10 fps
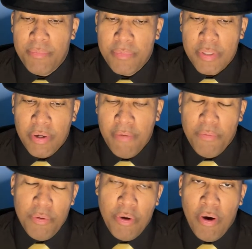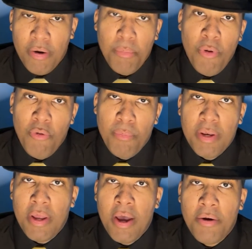So if you can call it a movement,
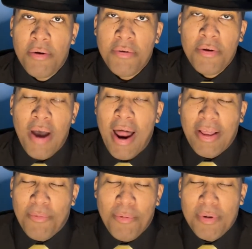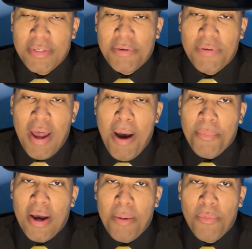I don't even know. What is it, a
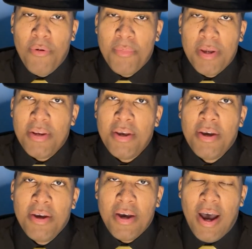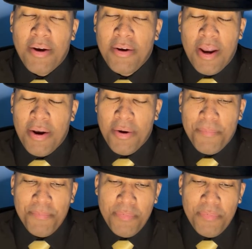phenomenon, a movement? I don't know.